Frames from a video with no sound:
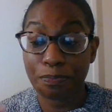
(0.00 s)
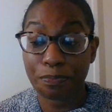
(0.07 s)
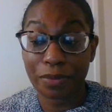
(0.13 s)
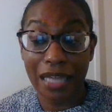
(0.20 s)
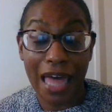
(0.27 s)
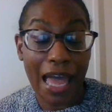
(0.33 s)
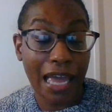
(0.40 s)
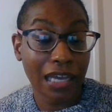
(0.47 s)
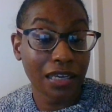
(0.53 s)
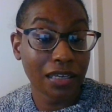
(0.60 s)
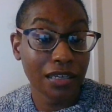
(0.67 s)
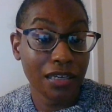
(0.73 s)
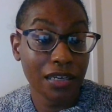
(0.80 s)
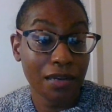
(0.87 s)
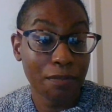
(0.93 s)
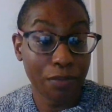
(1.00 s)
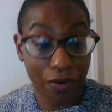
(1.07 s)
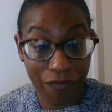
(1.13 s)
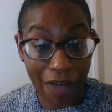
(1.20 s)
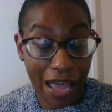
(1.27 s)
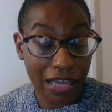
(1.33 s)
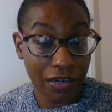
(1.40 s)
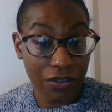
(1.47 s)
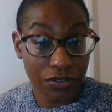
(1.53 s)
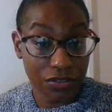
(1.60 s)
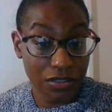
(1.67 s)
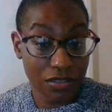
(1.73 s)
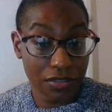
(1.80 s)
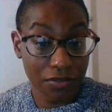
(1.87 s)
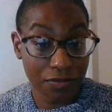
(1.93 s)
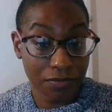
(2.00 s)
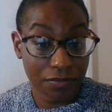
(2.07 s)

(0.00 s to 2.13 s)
Black providers,